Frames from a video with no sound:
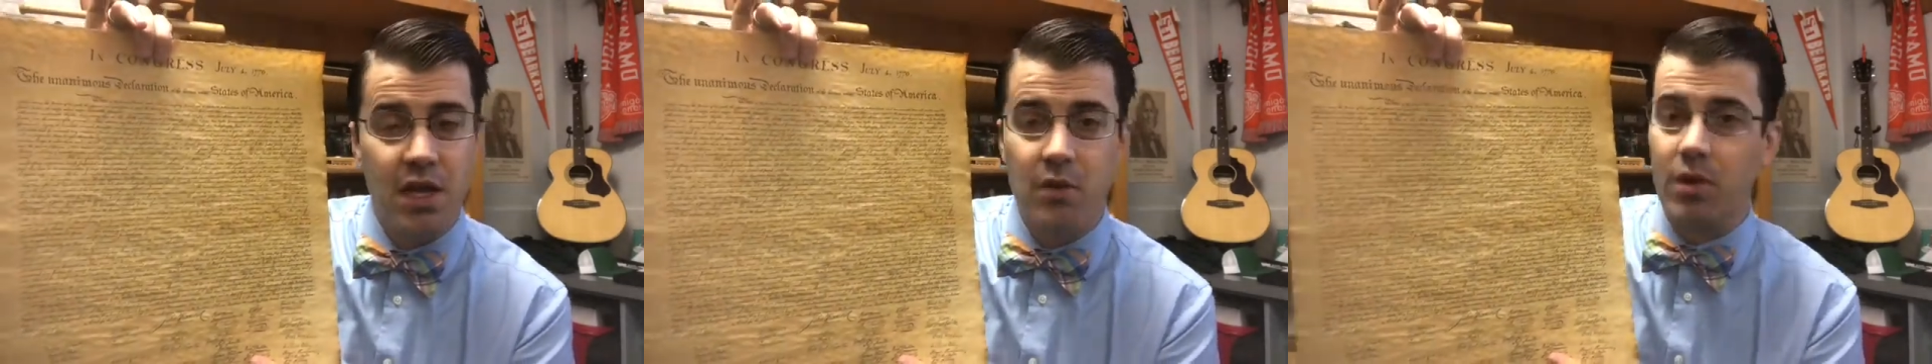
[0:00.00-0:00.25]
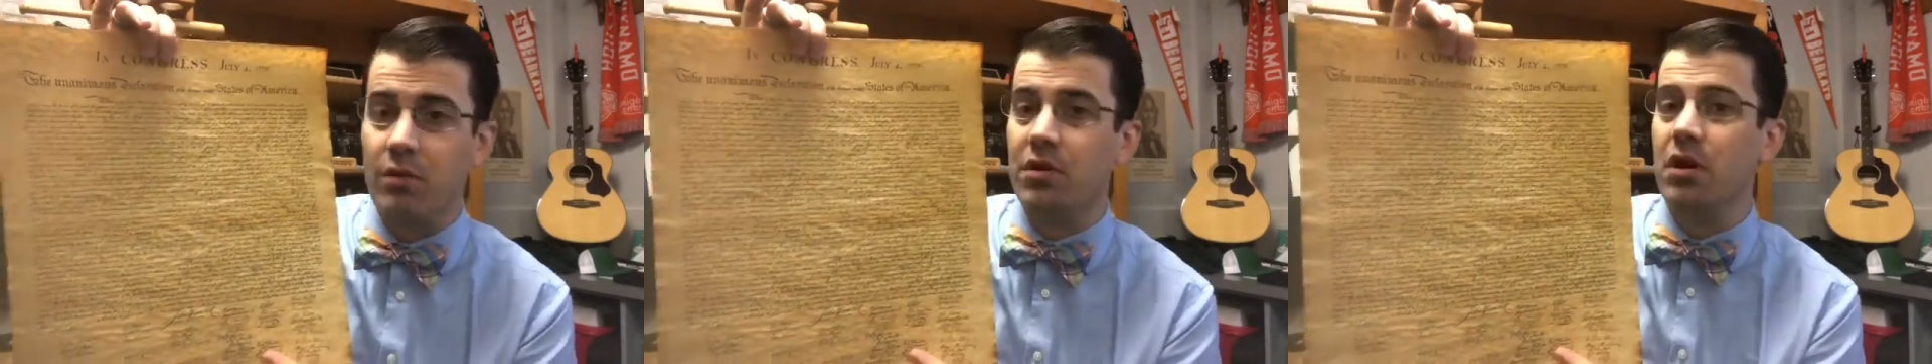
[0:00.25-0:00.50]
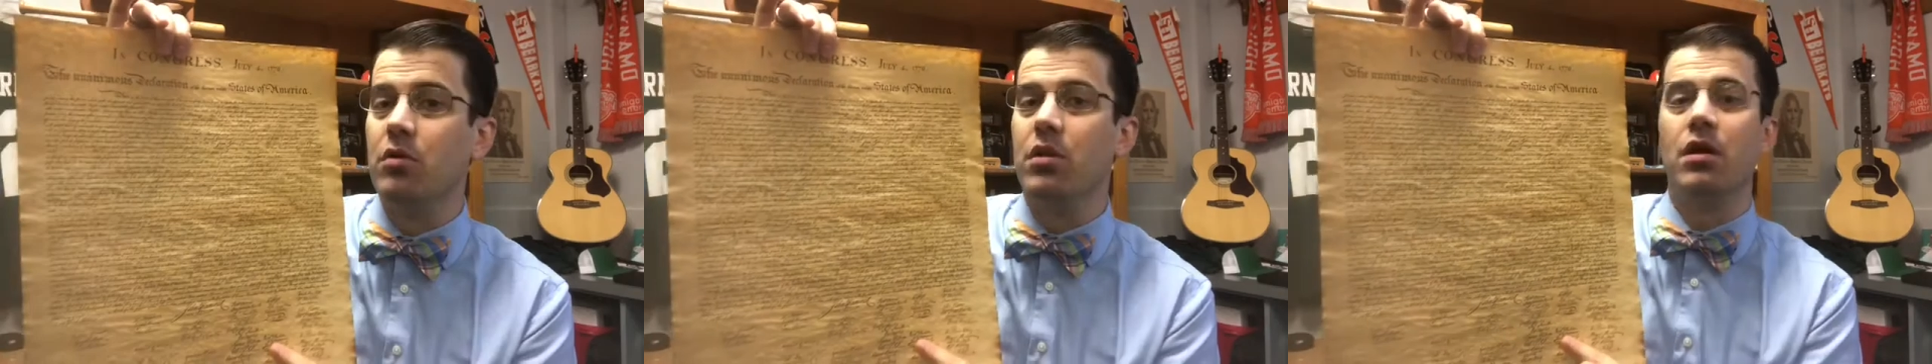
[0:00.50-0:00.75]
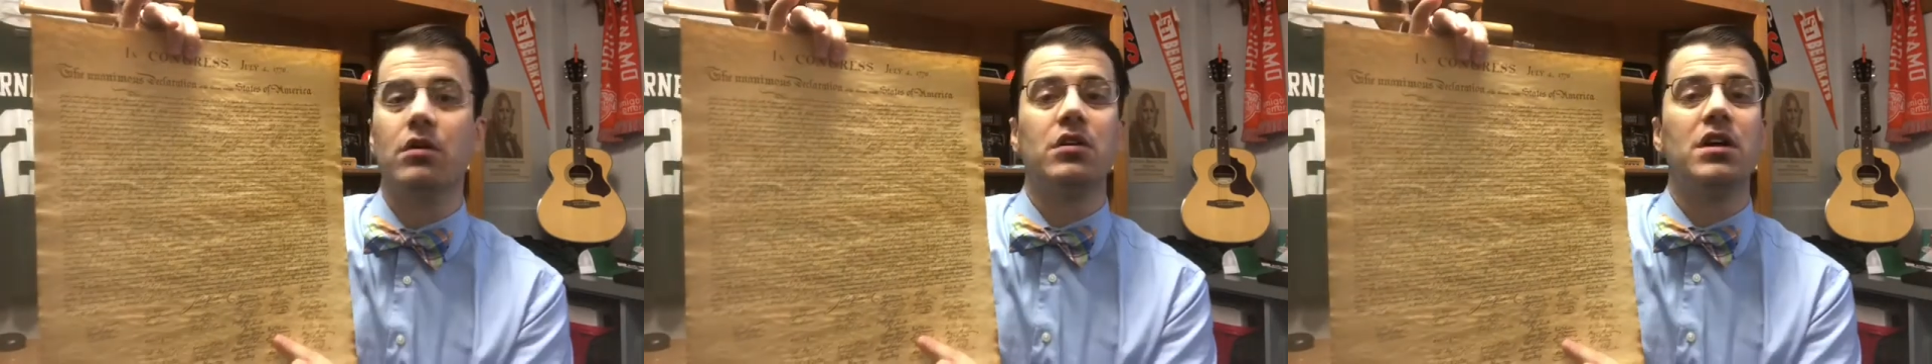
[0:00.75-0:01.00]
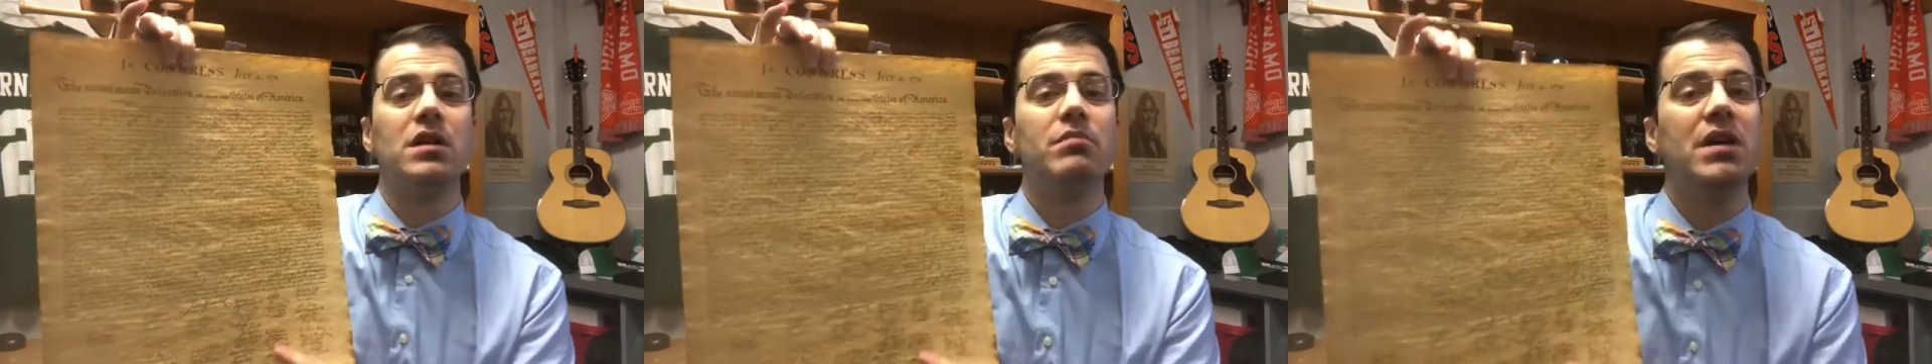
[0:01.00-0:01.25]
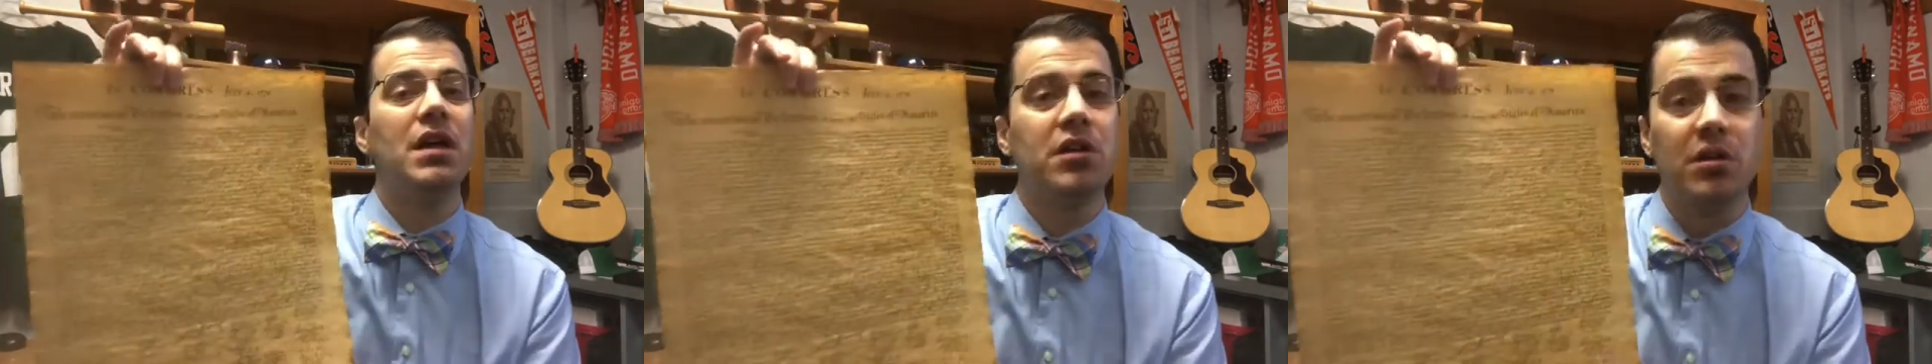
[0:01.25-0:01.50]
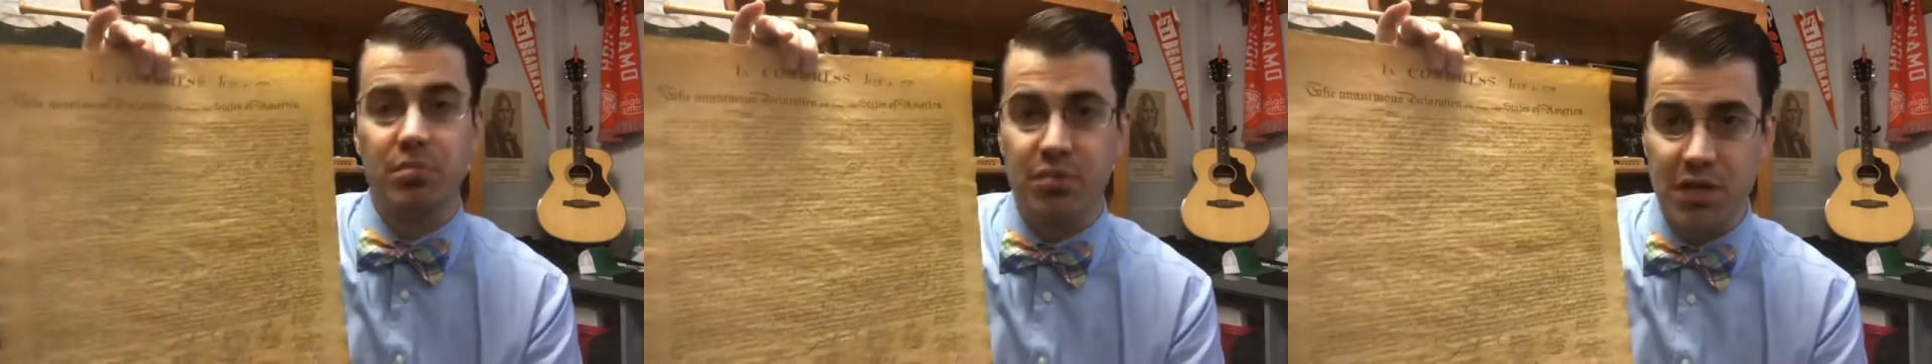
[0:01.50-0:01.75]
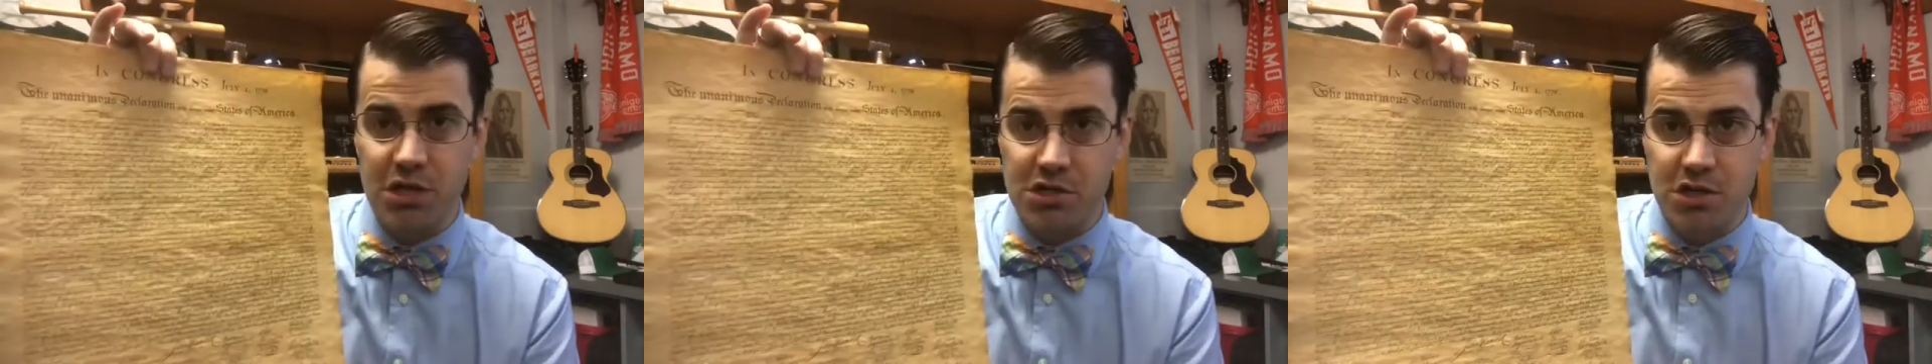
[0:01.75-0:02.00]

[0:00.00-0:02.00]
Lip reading: We were no longer going to be under British